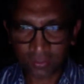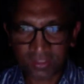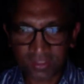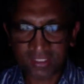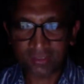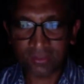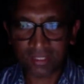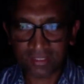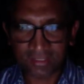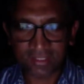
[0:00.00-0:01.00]
we did look
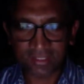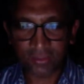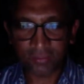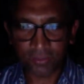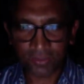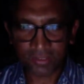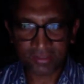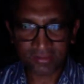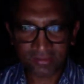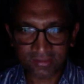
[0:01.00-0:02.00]
at
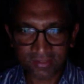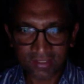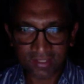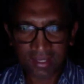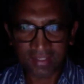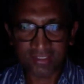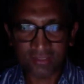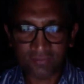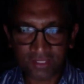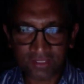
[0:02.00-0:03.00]
erythropoietin and its
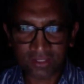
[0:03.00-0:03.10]
effect yeah.